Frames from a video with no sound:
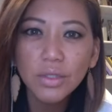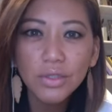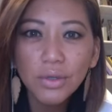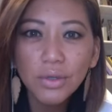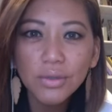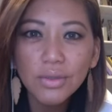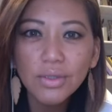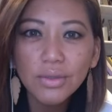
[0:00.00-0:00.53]

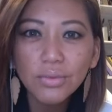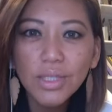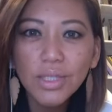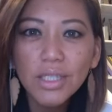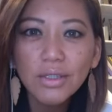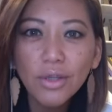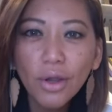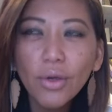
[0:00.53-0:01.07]
adults and we
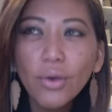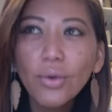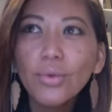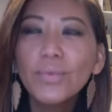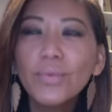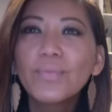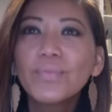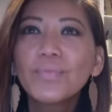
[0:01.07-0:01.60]

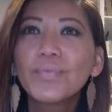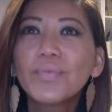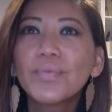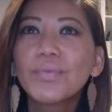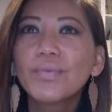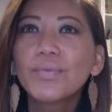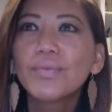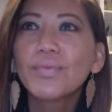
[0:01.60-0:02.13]
know
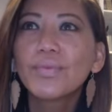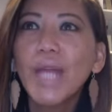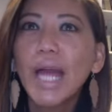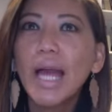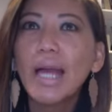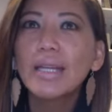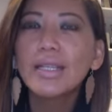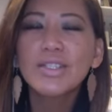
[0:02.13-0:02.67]

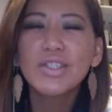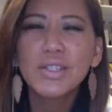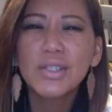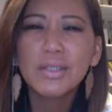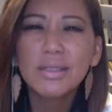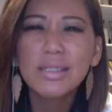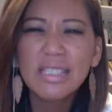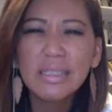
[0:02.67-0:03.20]
that it's
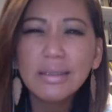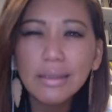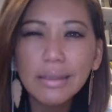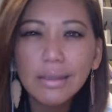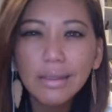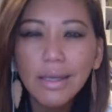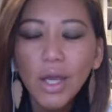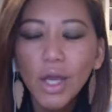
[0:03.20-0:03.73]
just silly.